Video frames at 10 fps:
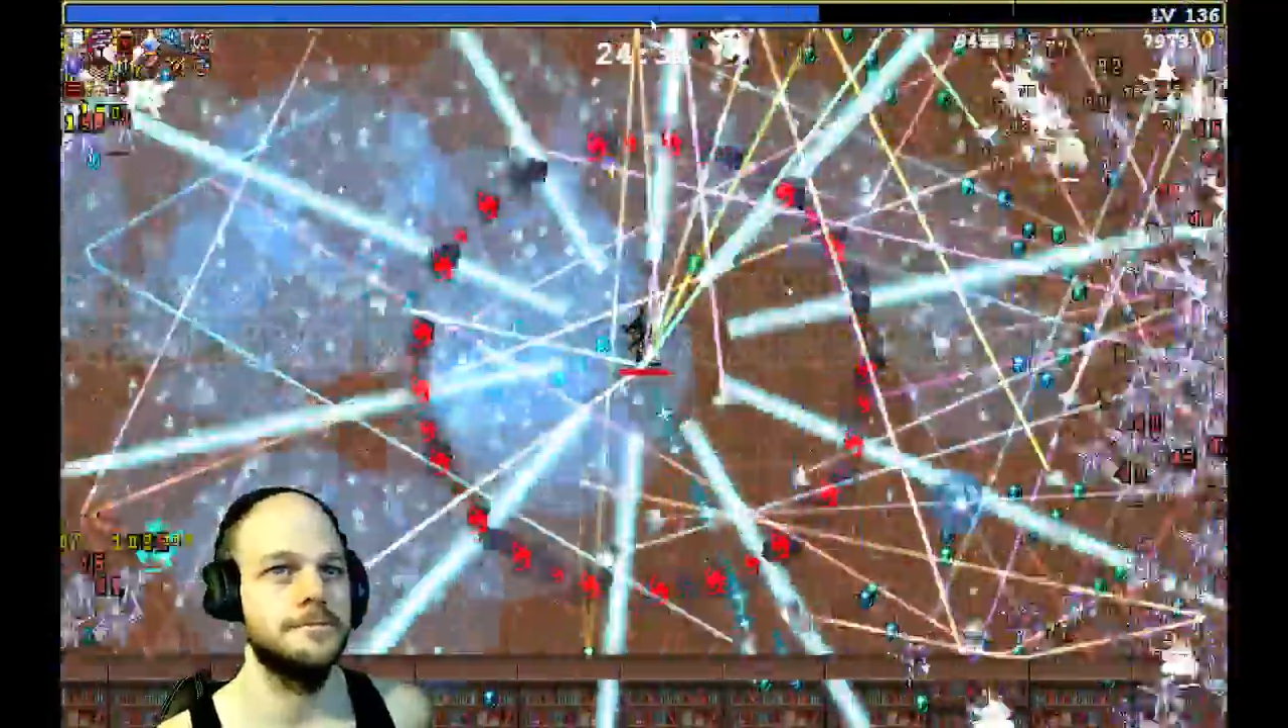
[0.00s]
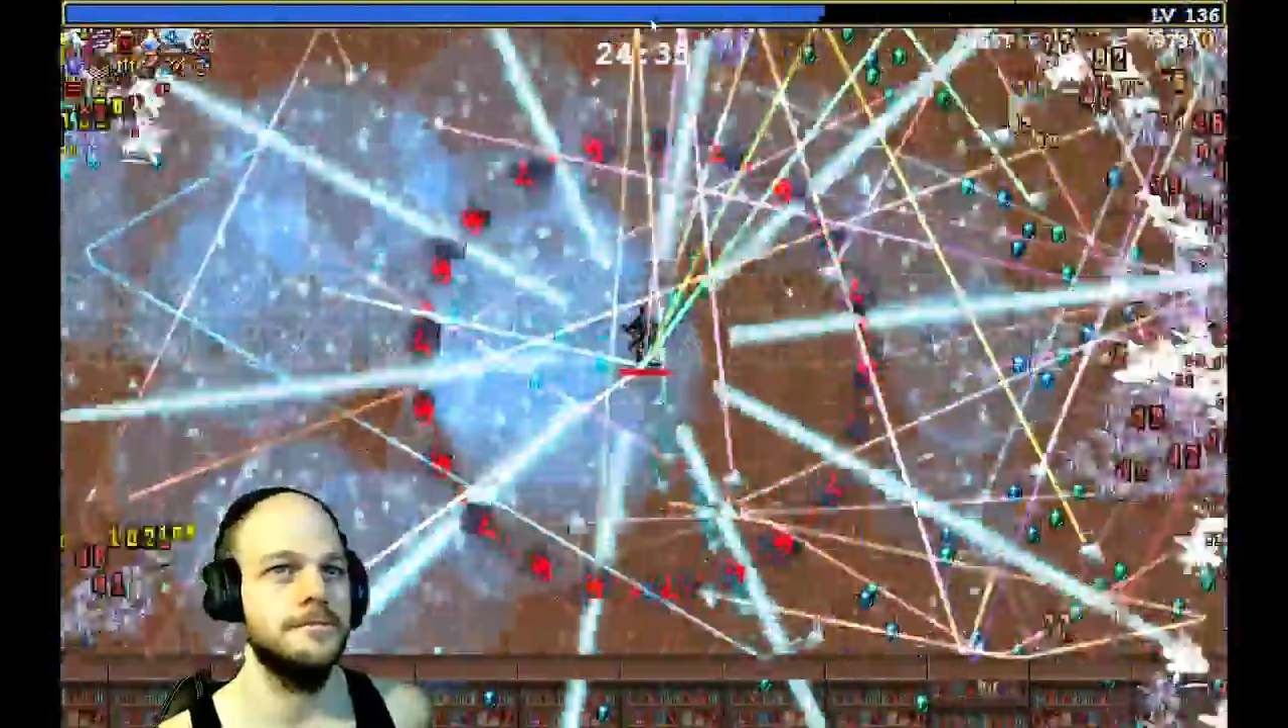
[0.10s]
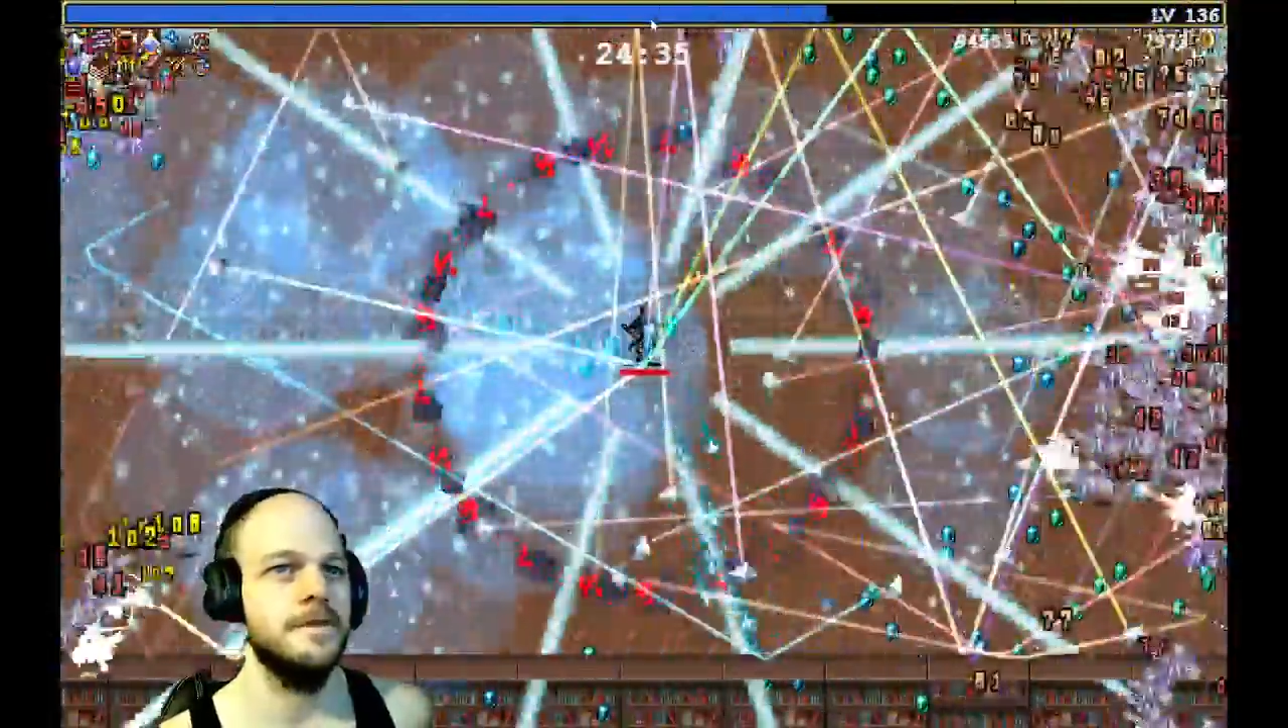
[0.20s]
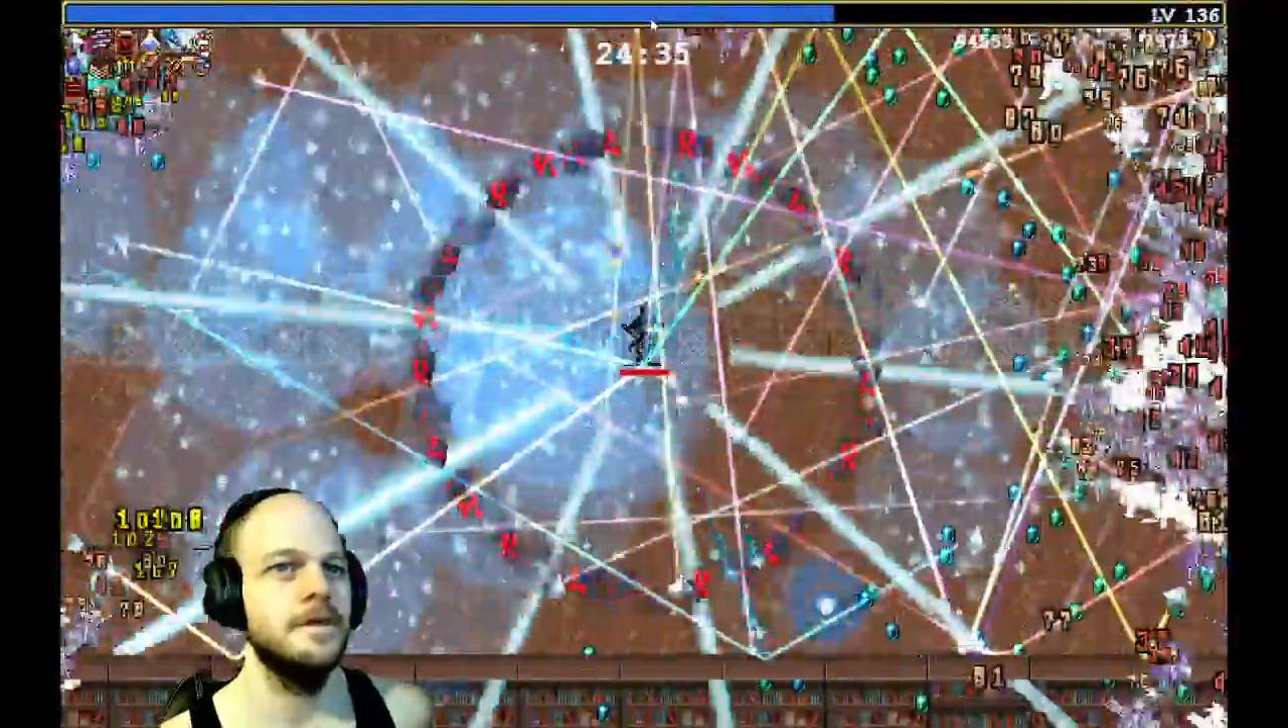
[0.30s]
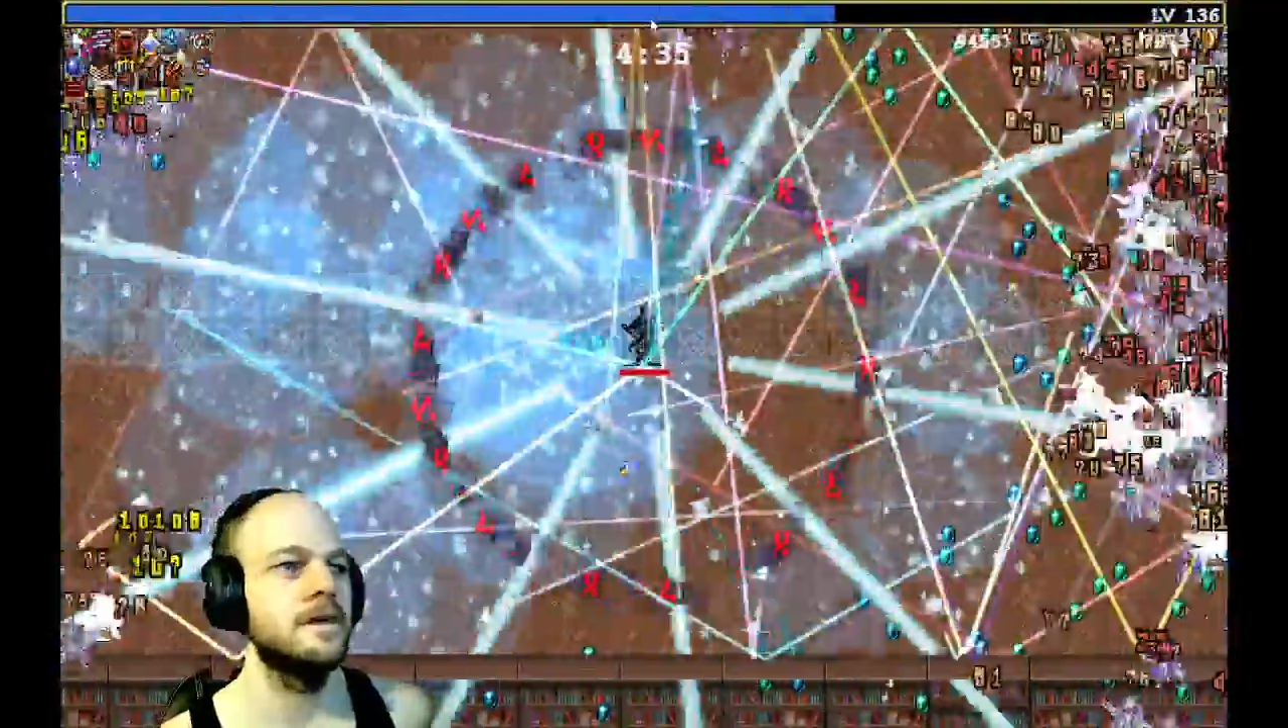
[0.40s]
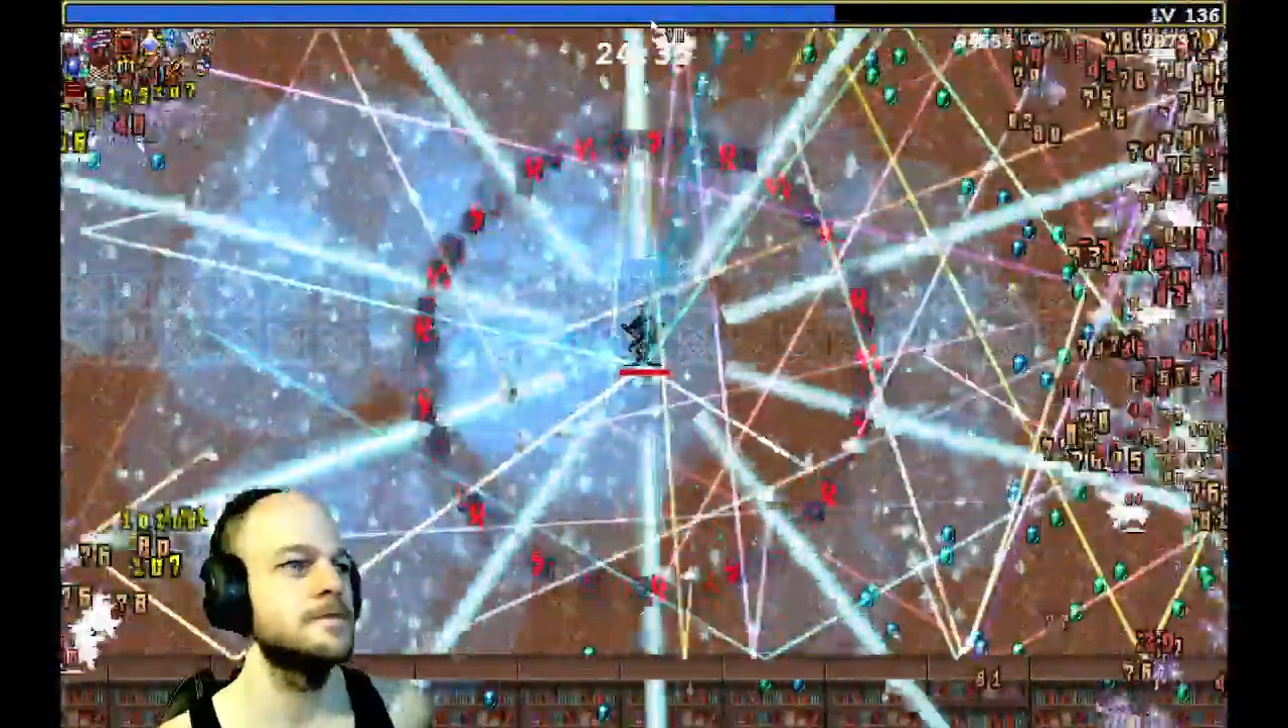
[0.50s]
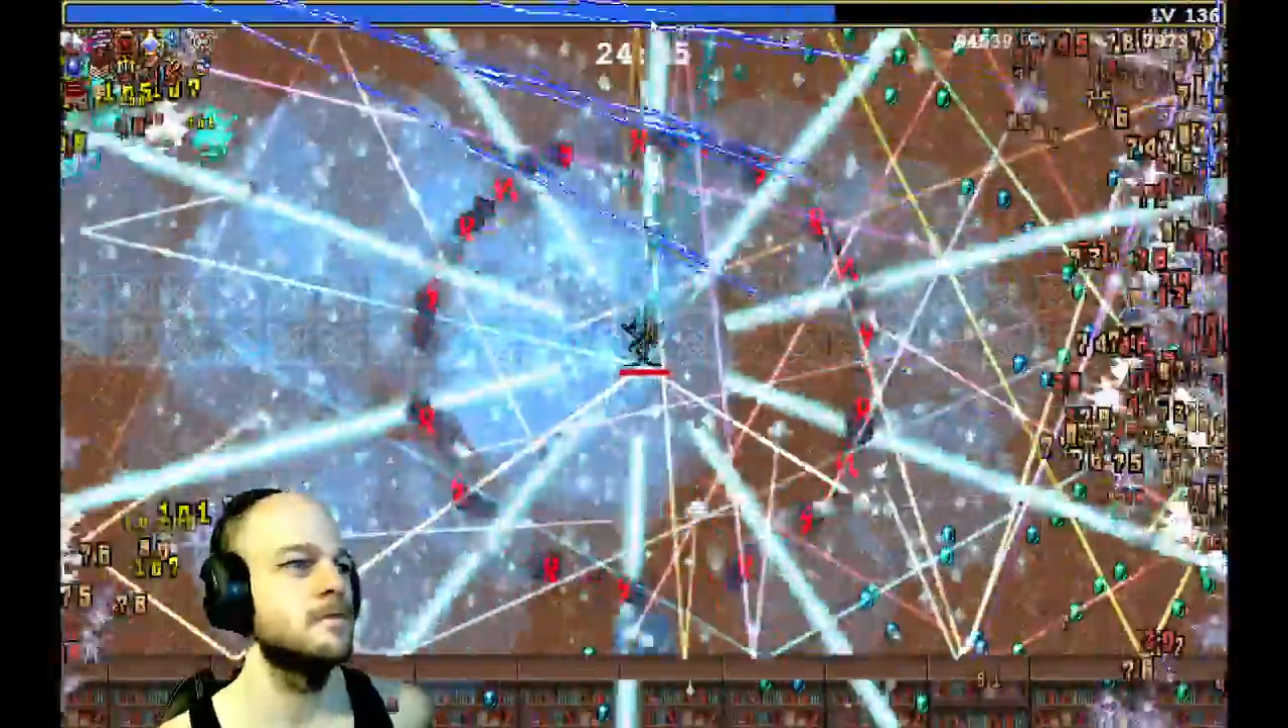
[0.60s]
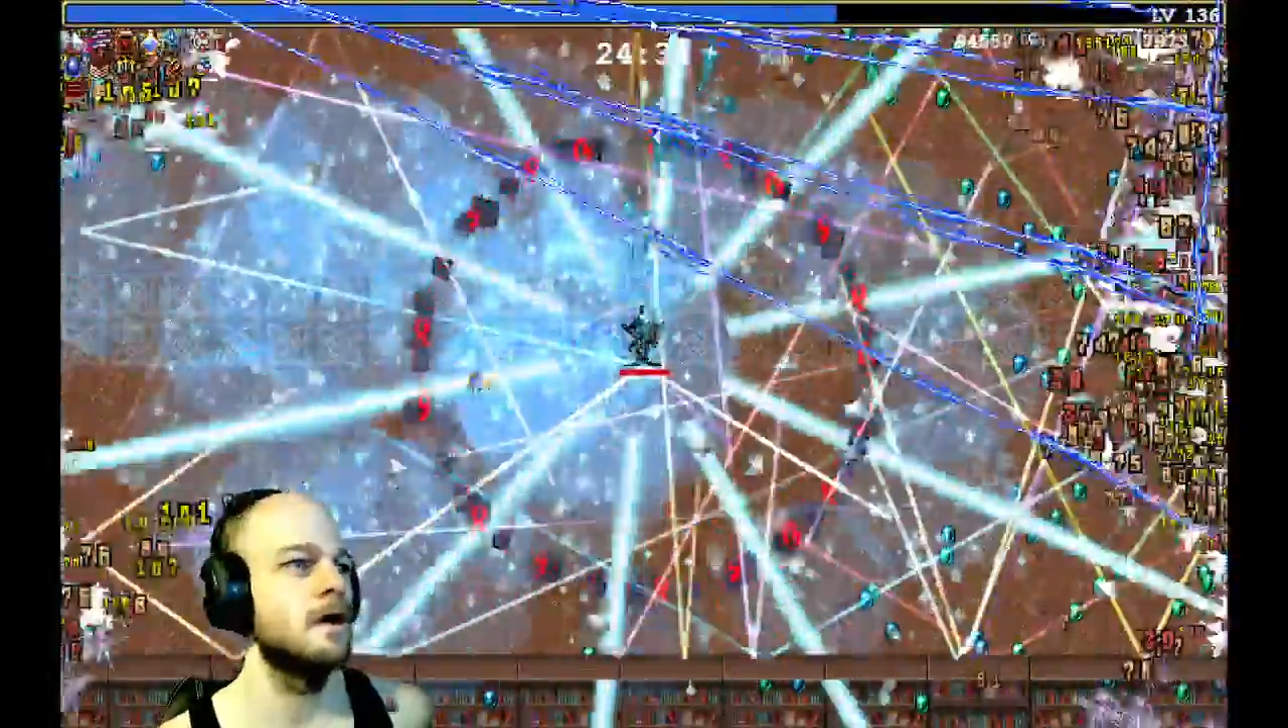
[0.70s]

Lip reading: I'll see what